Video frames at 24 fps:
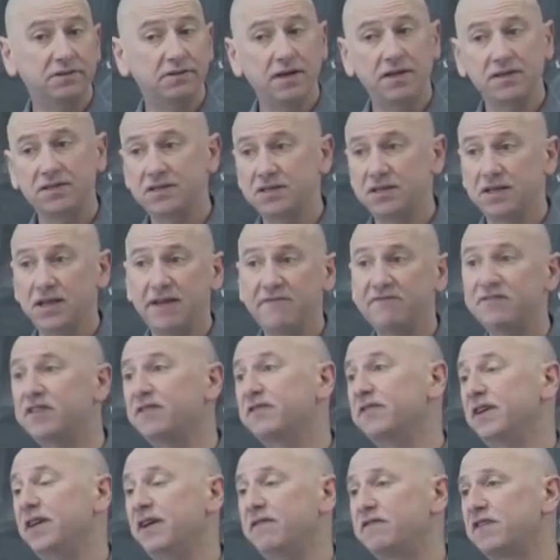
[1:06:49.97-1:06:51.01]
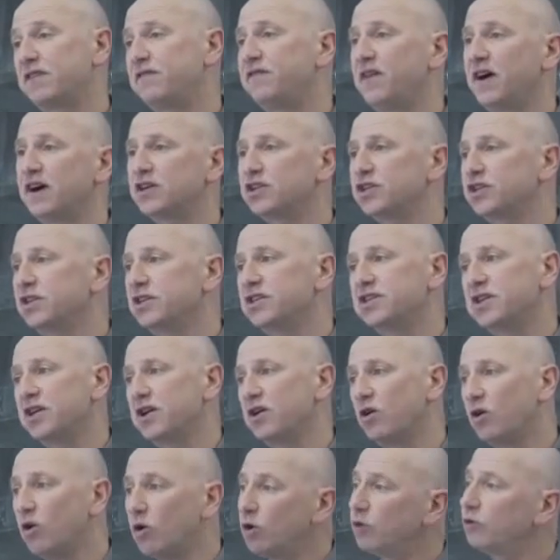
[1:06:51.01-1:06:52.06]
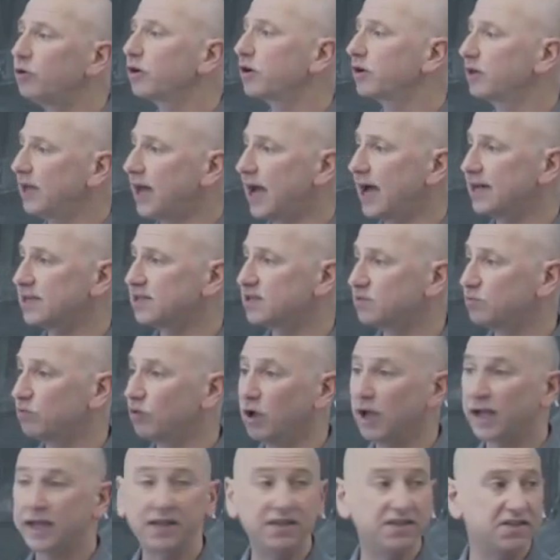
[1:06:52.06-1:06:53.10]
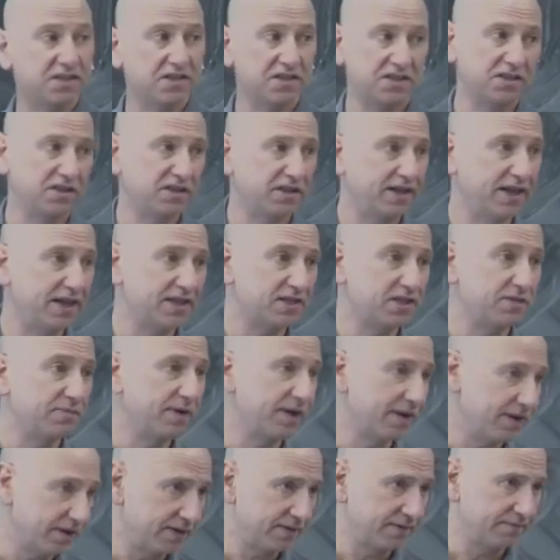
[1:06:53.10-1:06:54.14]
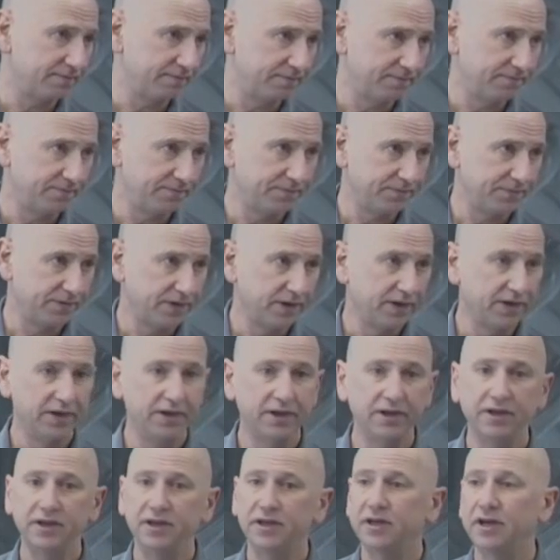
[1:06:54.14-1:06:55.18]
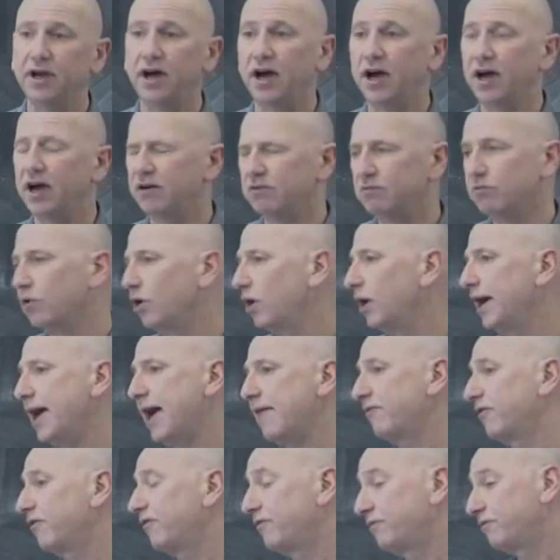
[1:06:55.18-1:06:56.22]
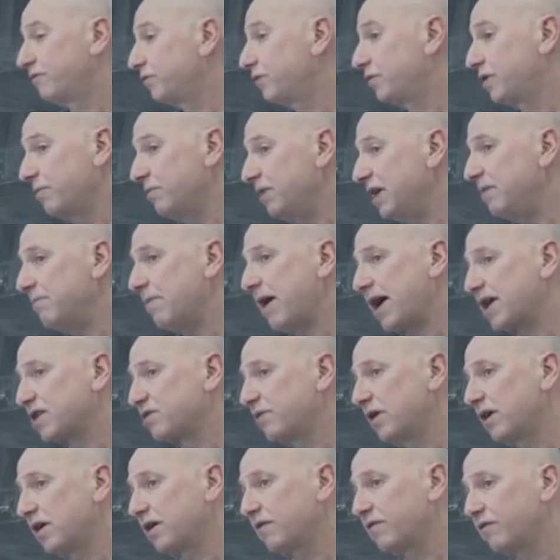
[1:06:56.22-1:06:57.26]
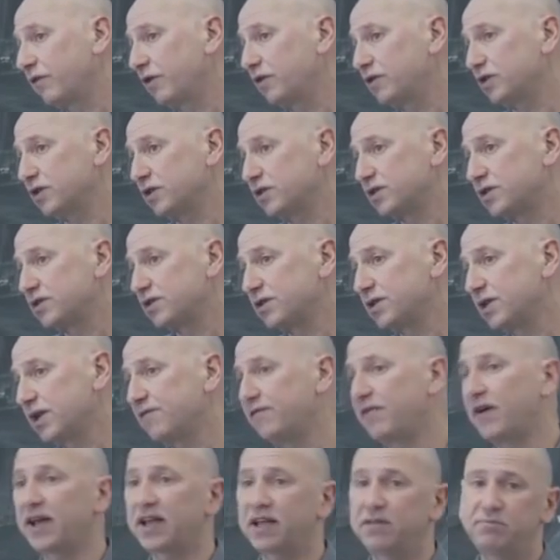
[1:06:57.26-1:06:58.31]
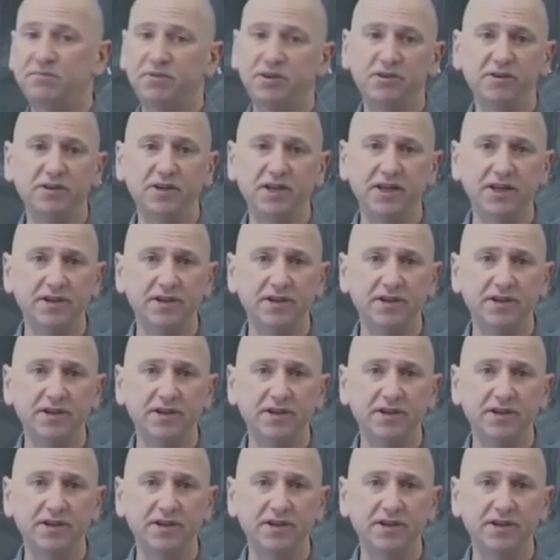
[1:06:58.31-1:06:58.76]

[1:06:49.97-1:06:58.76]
Does, if, the, if the function is in a holder class, will I consistently estimate it? Uh, will I have a, the minimax rate of convergence? If I compute